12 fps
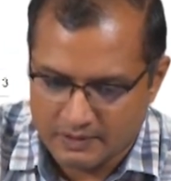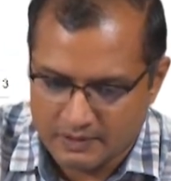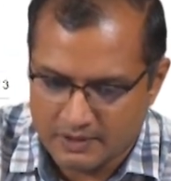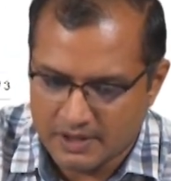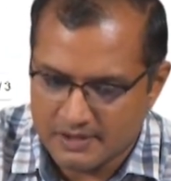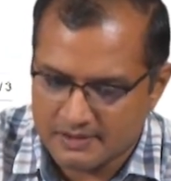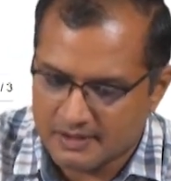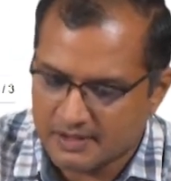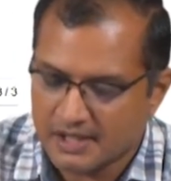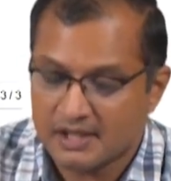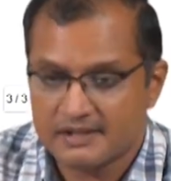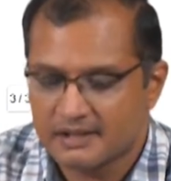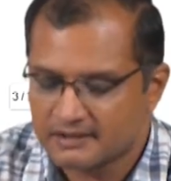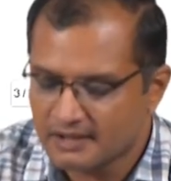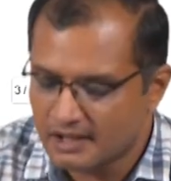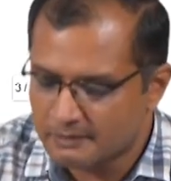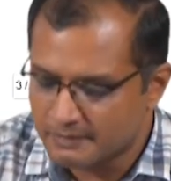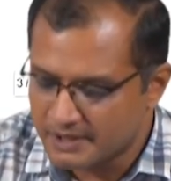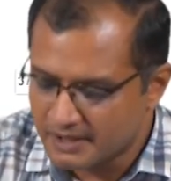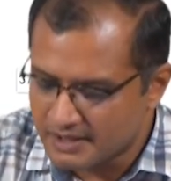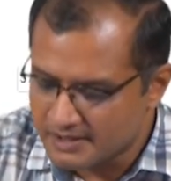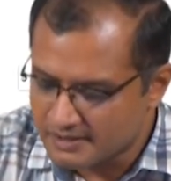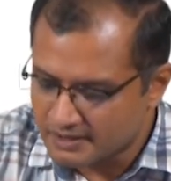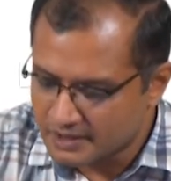instantaneous enthalpy
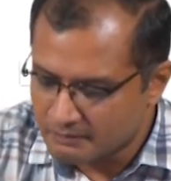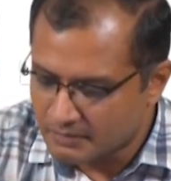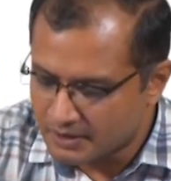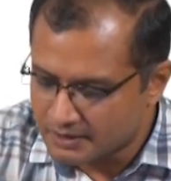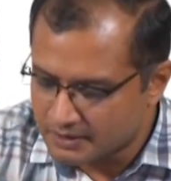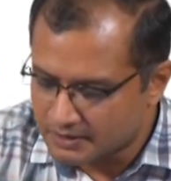is nothing but